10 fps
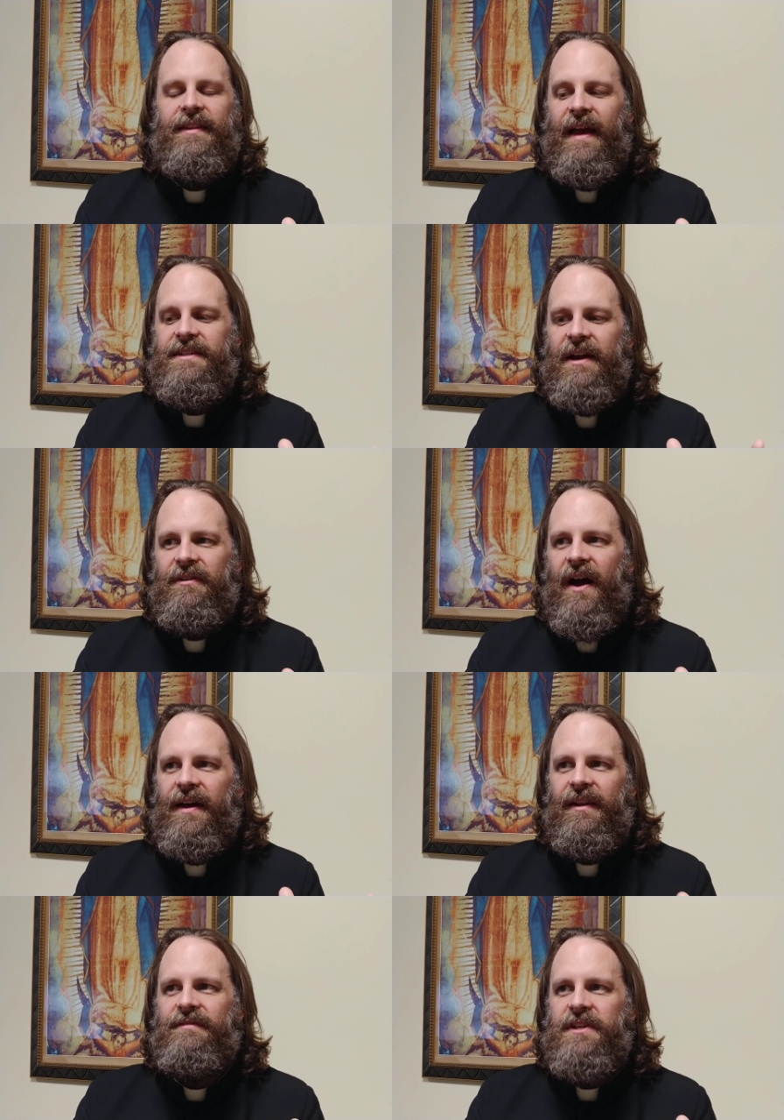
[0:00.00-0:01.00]
That's how
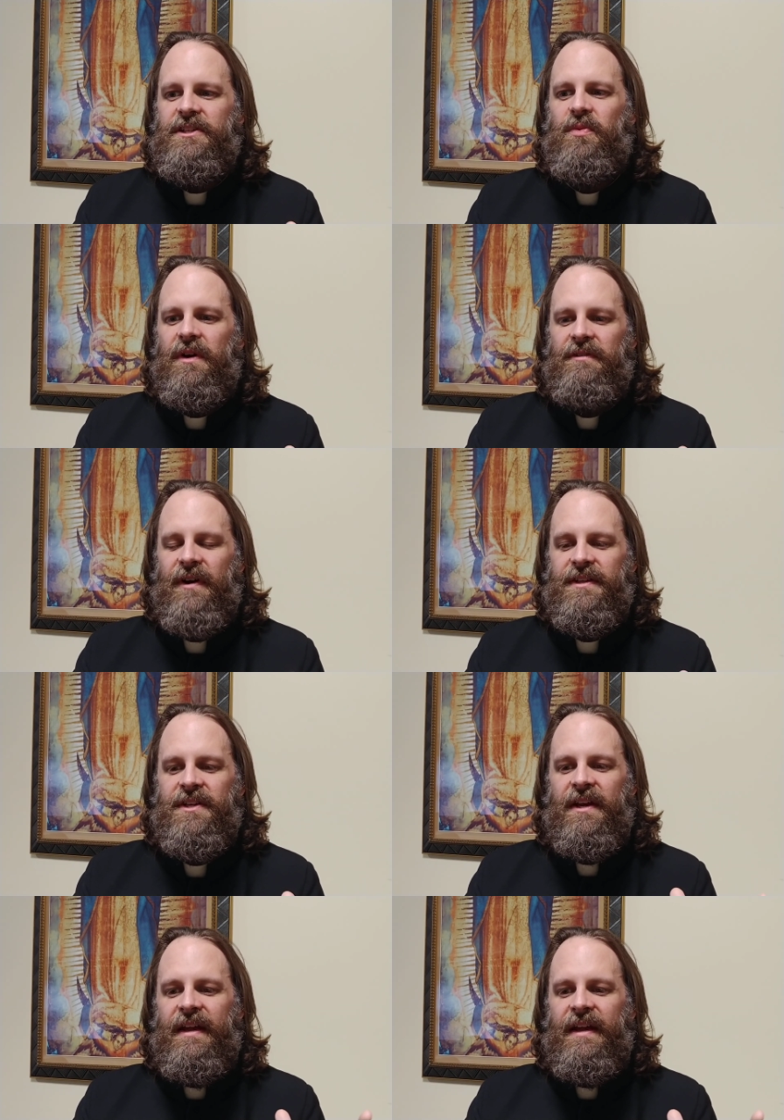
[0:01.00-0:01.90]
God loves each one of us.